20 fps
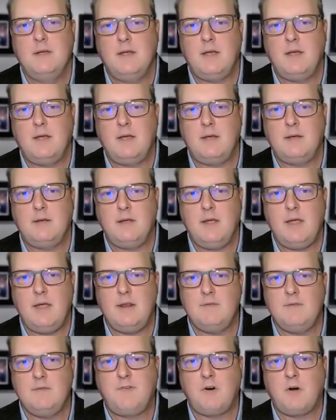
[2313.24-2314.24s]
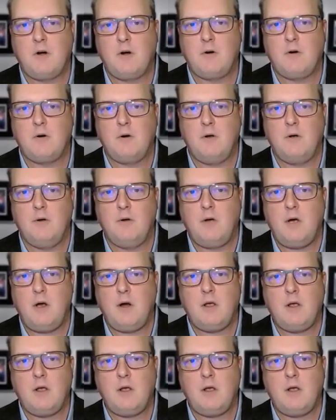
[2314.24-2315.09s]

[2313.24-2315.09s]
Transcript: And for our